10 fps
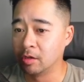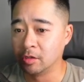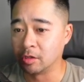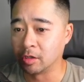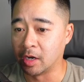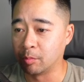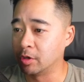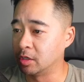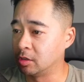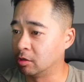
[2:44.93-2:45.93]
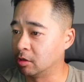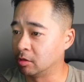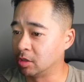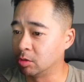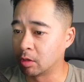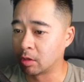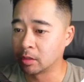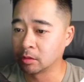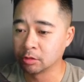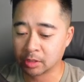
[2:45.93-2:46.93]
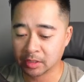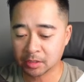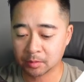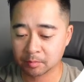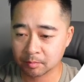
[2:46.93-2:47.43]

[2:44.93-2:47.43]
You can now put in your URL address.